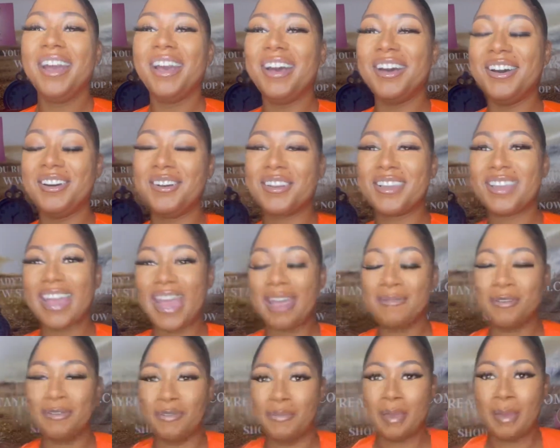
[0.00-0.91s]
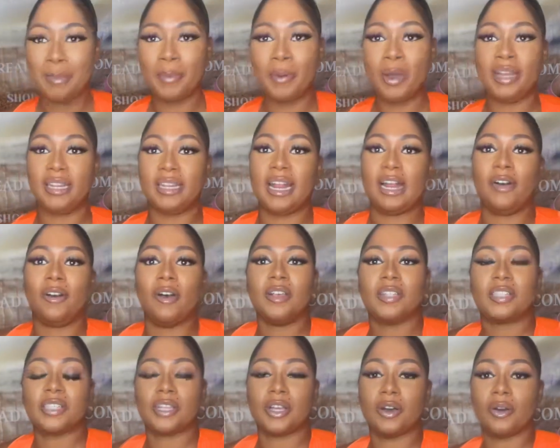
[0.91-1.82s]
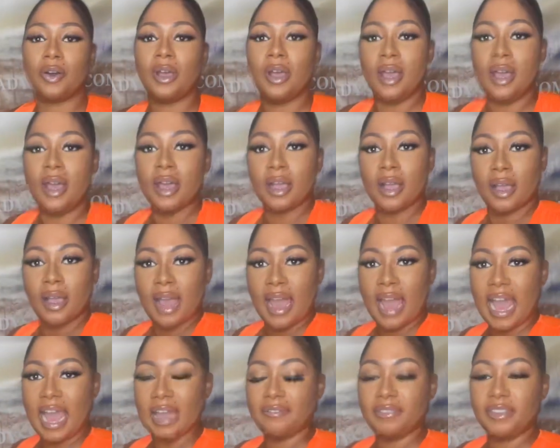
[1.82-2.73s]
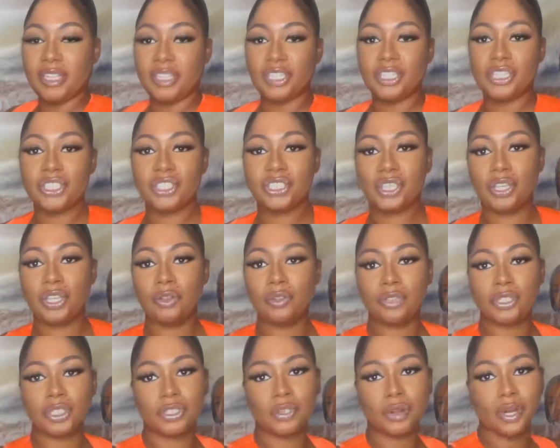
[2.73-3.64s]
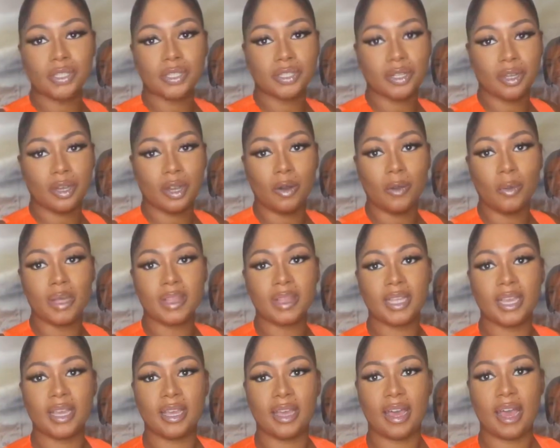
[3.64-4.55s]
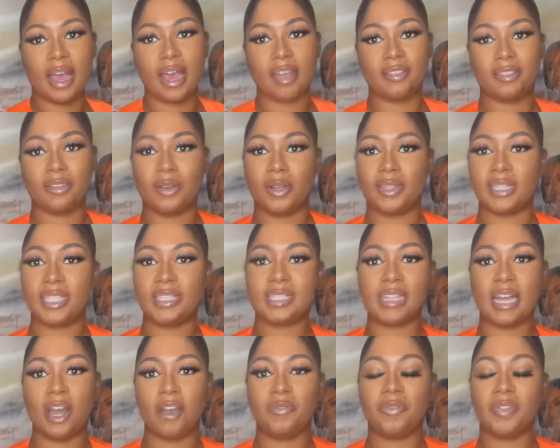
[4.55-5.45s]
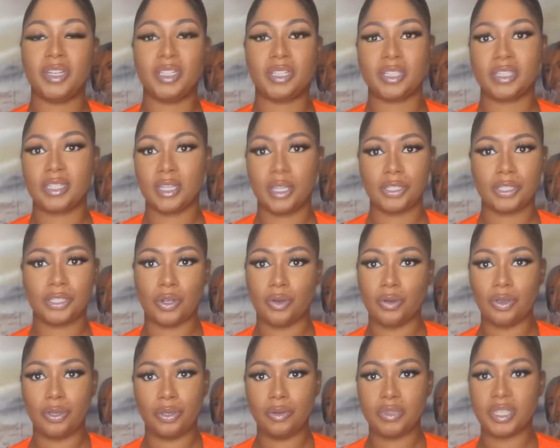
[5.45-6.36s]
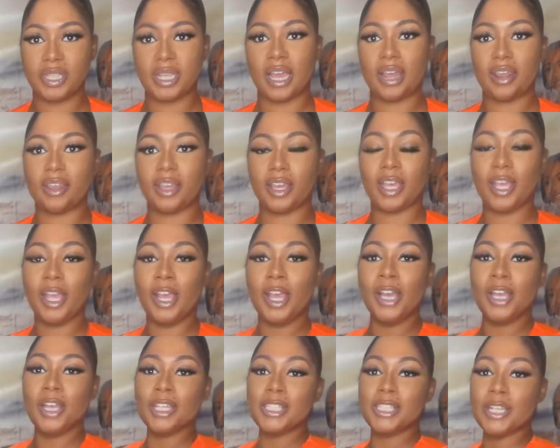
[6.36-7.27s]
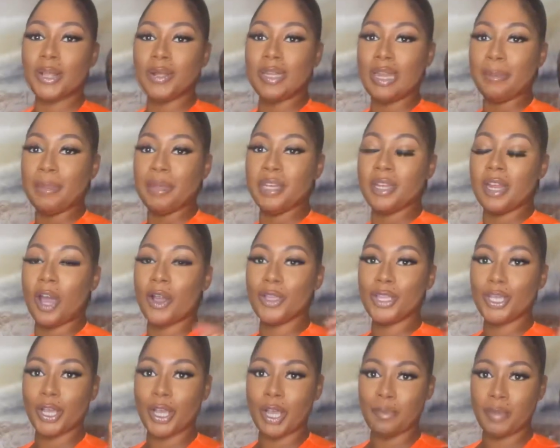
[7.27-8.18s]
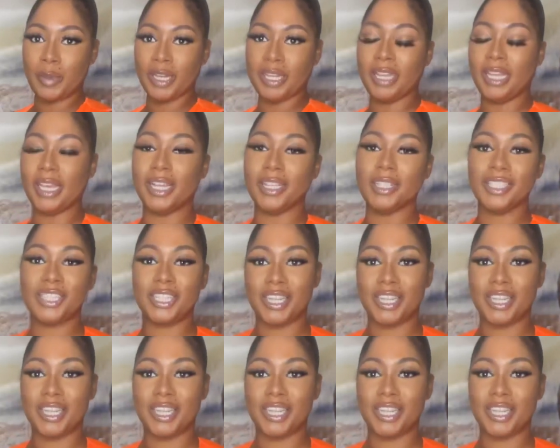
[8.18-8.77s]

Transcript: Okay, beautiful people, and I also have these cute shorts to go with it. I thought this outfit just looked so cute together. So let me know your opinions.